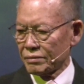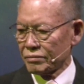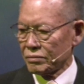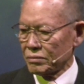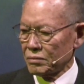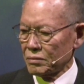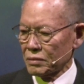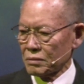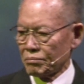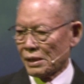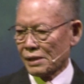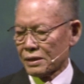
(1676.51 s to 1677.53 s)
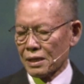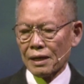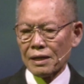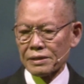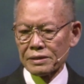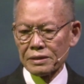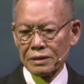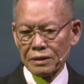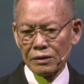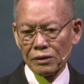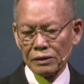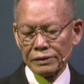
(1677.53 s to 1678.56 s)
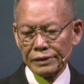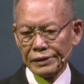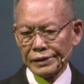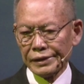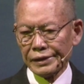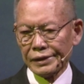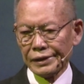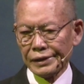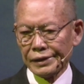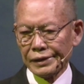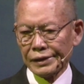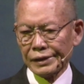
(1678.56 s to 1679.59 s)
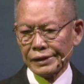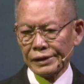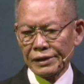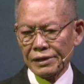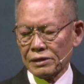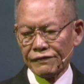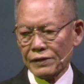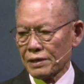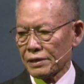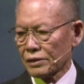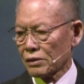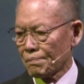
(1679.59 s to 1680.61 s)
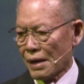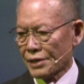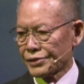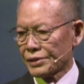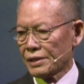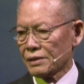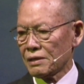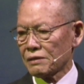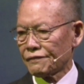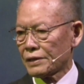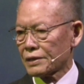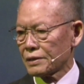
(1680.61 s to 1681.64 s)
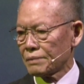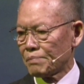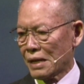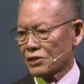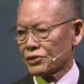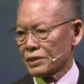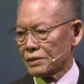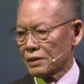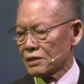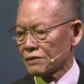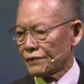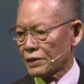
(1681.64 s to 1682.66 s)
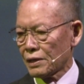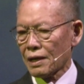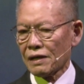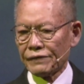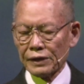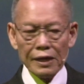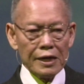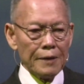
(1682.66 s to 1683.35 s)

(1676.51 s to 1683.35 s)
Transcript: in belting us, you know. Uh, he is very compassionate. He is very patient. He is very loving.